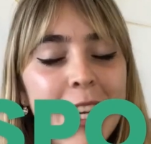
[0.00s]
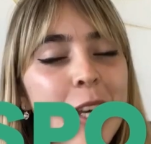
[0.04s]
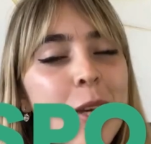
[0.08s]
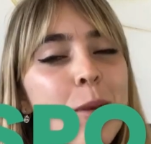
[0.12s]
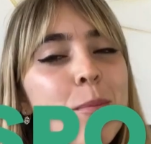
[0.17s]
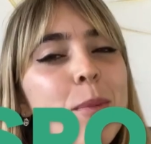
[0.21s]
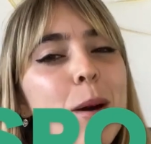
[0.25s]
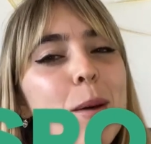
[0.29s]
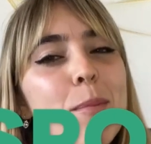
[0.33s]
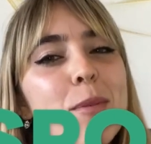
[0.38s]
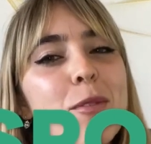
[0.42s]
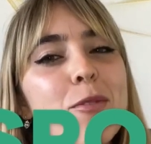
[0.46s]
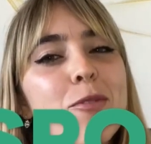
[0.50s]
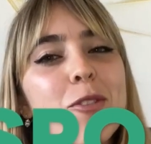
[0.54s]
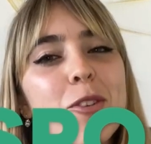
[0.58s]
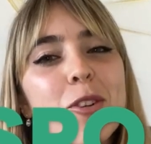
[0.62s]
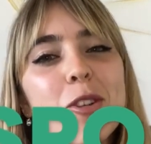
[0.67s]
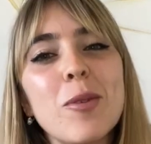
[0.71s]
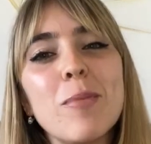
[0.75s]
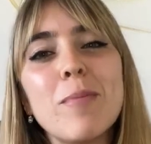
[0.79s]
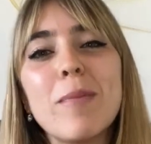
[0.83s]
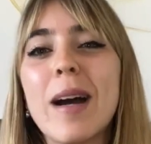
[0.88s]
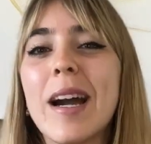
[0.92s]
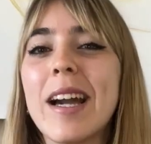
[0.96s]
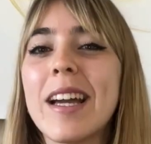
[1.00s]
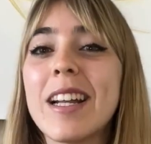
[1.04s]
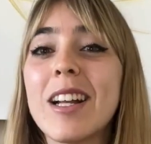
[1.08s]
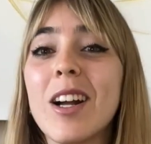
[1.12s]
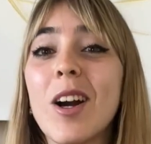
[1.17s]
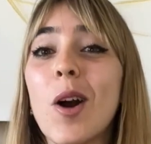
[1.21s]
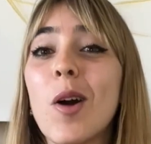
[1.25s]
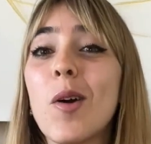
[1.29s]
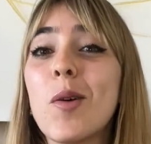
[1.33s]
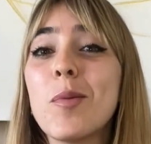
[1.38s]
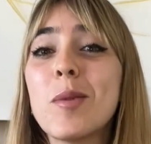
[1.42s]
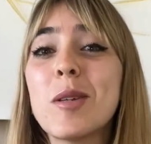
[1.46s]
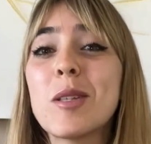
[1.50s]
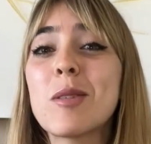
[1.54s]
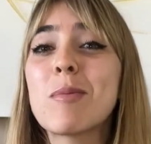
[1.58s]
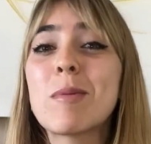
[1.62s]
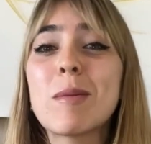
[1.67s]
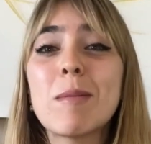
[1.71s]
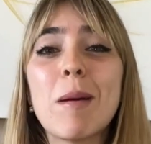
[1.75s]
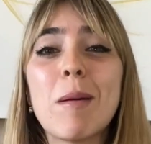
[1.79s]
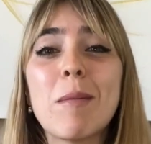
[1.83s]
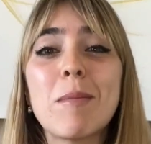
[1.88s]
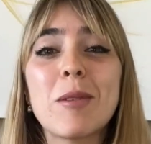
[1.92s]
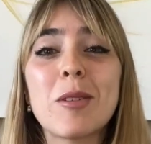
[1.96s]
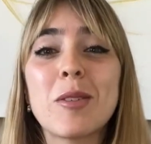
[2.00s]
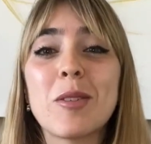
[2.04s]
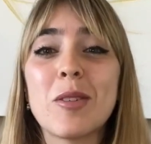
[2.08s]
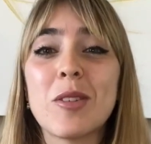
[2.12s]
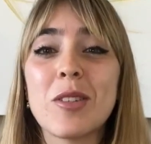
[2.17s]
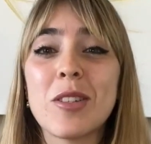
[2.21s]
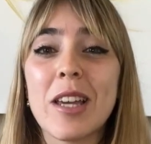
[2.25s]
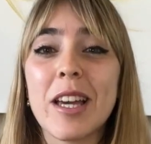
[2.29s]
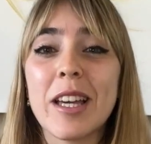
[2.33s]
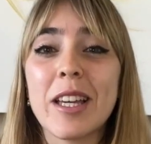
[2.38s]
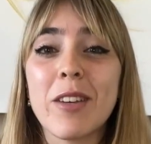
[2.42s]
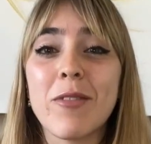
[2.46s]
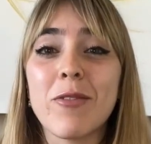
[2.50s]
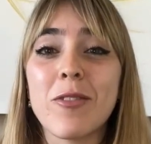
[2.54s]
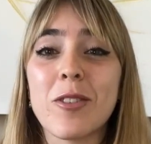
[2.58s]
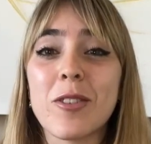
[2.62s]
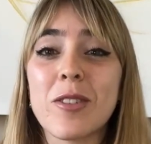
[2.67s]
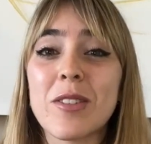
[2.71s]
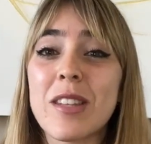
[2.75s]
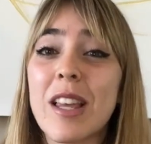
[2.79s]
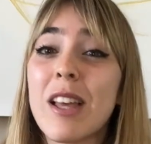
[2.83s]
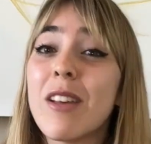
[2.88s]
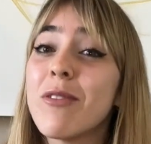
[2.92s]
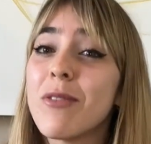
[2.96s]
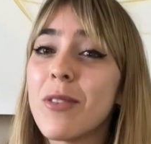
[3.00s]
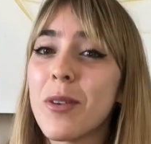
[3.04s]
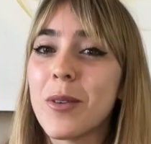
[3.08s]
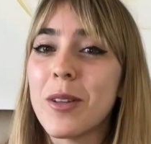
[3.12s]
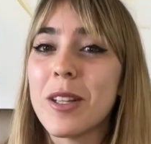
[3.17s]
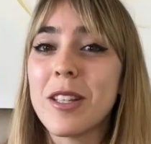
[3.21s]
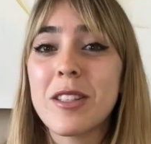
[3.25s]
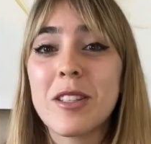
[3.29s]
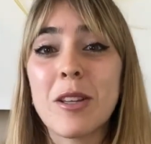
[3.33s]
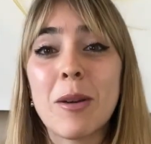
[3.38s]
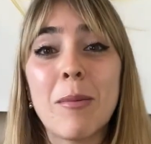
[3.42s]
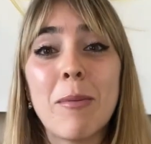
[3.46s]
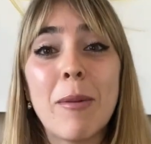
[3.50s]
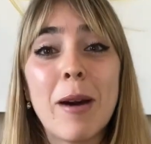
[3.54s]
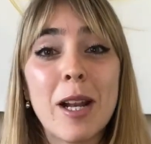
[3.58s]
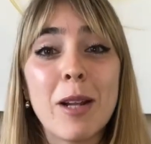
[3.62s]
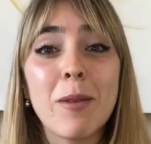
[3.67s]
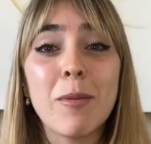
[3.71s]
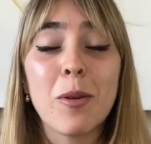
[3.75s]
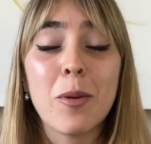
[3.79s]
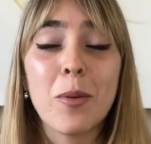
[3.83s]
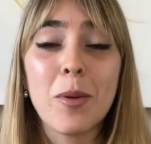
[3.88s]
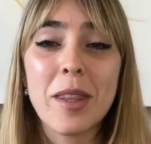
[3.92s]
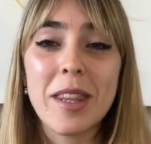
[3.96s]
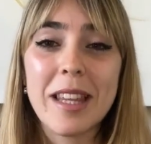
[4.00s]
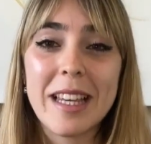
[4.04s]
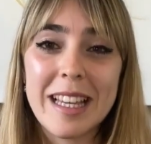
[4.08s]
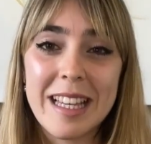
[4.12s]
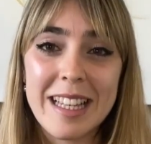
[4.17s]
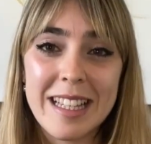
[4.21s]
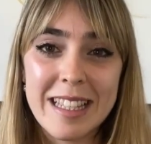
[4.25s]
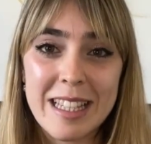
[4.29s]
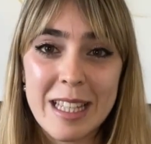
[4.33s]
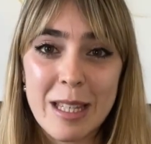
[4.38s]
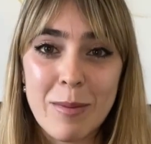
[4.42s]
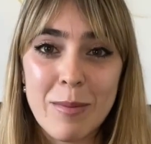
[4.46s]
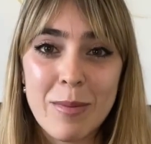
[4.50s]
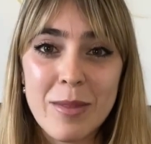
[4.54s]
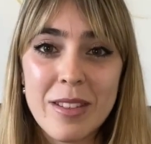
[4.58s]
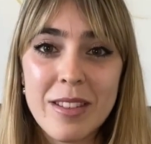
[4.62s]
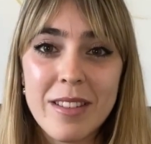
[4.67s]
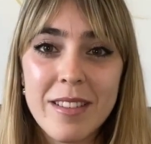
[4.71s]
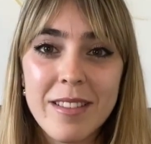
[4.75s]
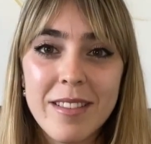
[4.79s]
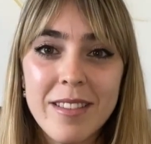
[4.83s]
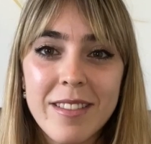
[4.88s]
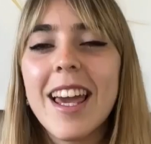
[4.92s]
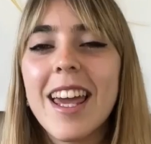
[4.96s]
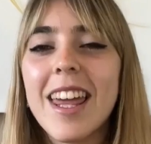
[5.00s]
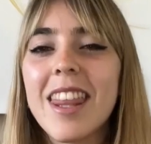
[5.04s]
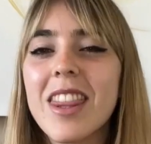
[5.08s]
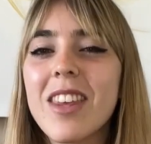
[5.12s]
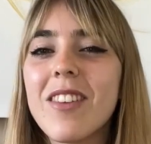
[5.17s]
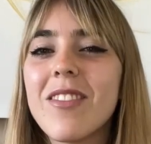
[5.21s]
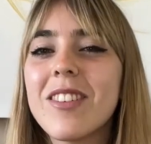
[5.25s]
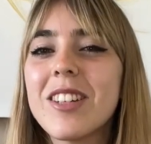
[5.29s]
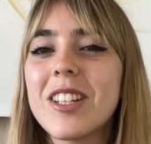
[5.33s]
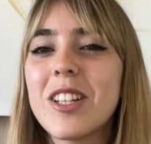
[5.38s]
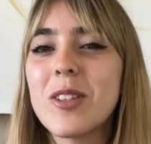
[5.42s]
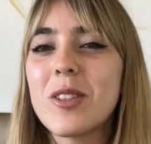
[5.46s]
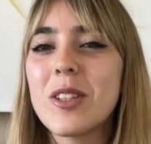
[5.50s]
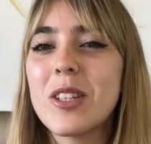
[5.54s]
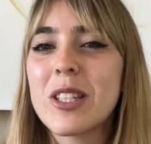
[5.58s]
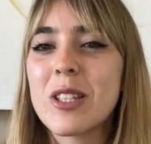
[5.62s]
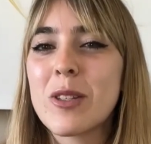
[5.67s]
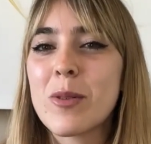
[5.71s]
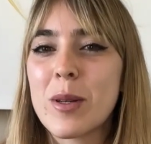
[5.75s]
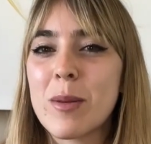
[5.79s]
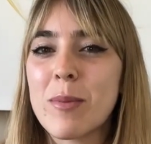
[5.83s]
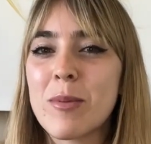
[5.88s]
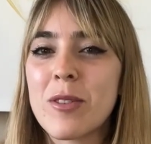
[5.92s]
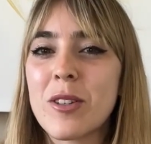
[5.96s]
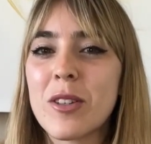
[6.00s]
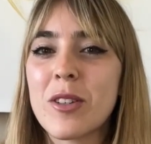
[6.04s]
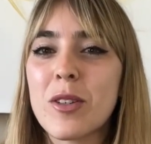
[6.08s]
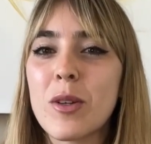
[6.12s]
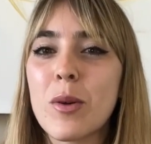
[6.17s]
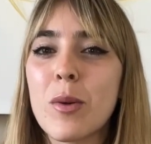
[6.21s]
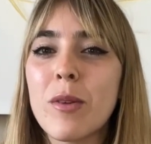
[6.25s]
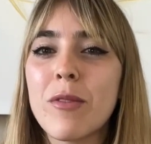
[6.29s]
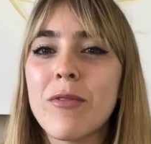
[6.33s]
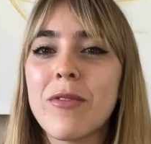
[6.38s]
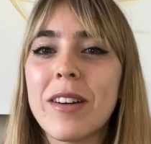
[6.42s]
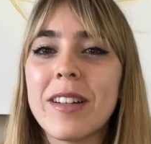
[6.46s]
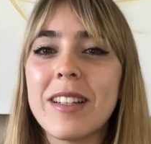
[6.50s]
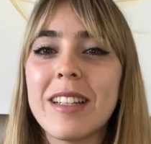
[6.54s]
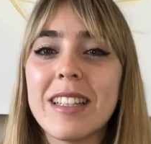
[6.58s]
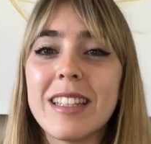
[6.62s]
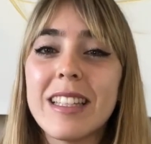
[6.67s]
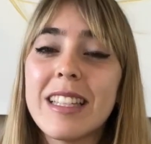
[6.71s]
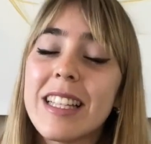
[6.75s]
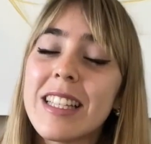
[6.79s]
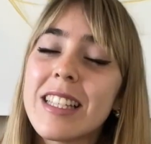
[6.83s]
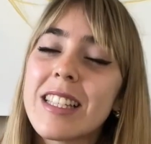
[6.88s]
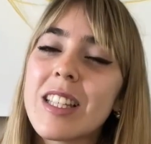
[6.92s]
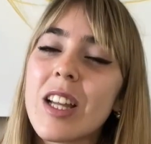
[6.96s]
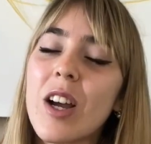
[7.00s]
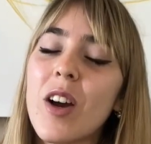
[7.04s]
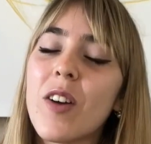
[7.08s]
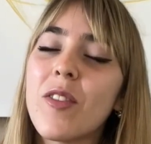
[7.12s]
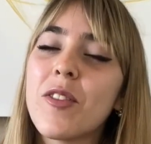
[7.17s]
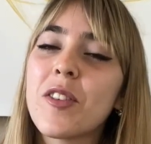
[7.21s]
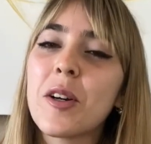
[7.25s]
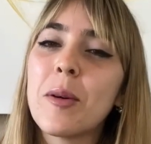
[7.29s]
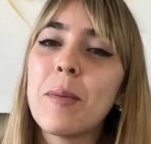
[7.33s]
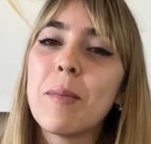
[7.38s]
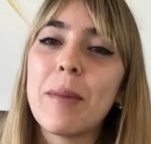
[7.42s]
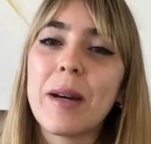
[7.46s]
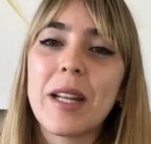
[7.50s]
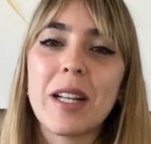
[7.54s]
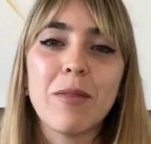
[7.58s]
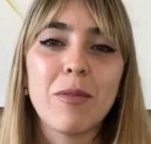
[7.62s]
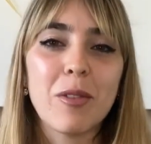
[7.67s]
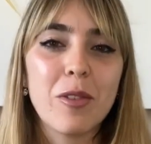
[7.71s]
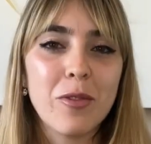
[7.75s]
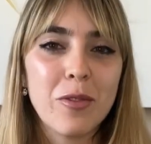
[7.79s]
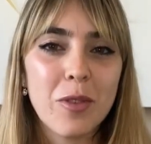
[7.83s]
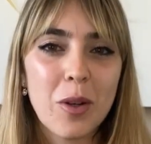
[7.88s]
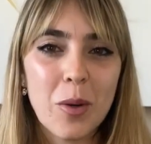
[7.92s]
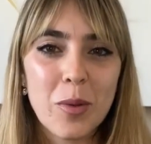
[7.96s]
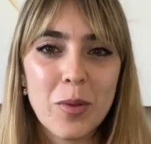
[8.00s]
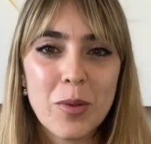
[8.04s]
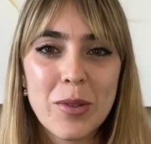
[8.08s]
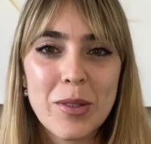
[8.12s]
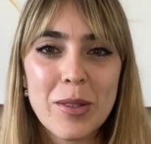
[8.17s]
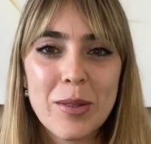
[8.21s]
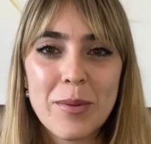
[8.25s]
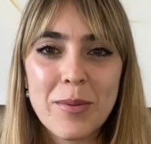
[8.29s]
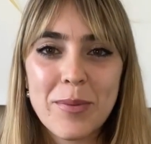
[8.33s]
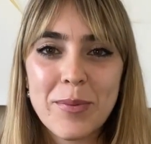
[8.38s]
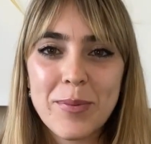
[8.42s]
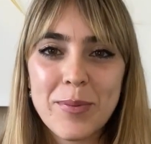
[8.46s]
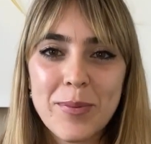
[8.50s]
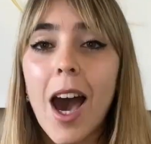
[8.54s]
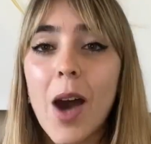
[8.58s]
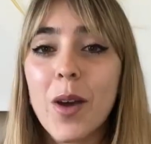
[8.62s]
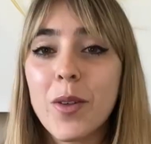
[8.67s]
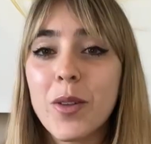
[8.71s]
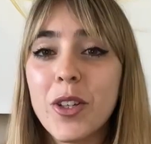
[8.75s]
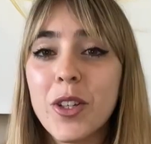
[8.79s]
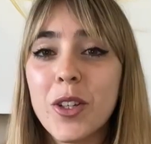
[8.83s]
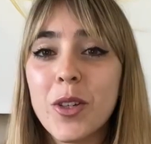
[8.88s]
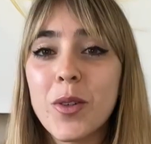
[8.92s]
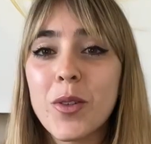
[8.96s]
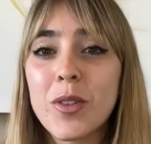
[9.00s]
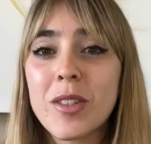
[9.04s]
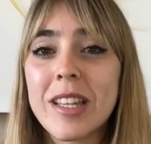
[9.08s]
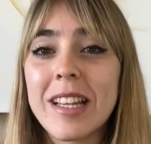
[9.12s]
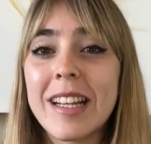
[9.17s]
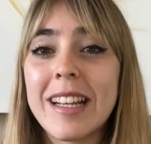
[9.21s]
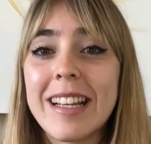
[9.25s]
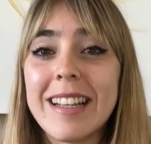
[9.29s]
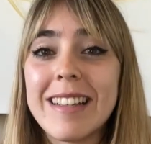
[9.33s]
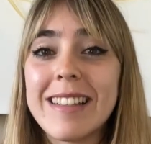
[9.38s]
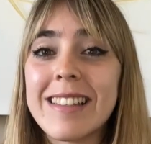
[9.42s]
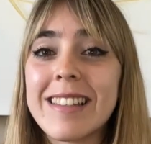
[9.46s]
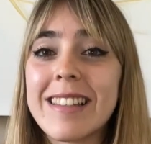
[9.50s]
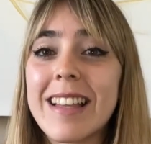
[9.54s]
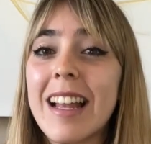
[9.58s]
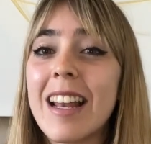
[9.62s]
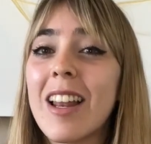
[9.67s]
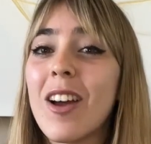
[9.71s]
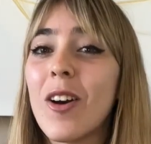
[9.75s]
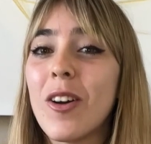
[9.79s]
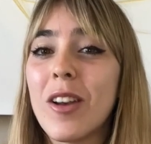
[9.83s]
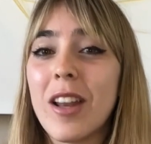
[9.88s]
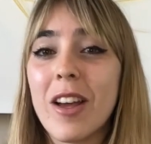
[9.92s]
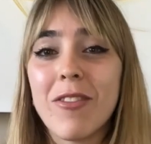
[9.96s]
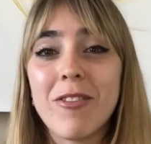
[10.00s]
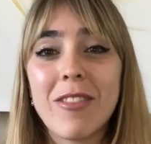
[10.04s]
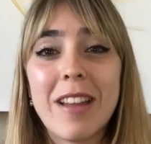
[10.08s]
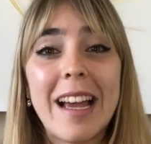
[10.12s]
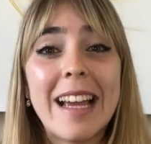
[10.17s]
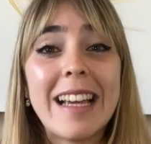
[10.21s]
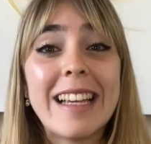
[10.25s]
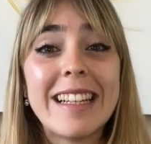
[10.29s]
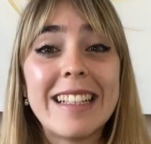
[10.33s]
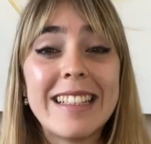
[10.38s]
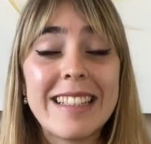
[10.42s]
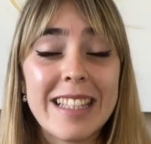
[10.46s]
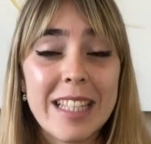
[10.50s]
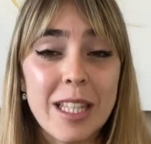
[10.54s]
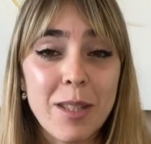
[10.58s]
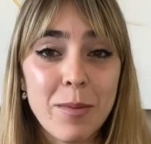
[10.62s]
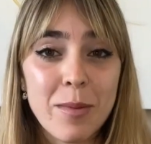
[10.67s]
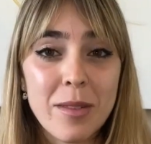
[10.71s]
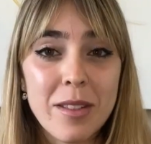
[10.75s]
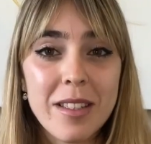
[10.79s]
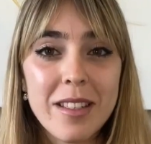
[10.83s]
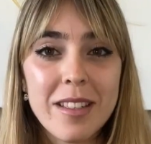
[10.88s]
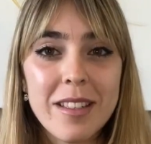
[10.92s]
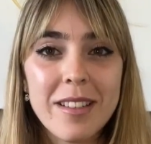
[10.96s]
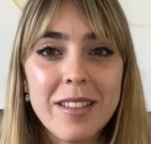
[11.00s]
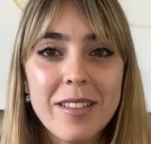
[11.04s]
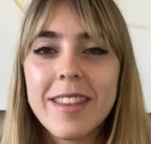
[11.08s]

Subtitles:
But before you buy it, always remember to check if your cell phone is compatible with eSIMs. In the video description, you will find a list of compatible phones. How to use and install Holafly eSIMs.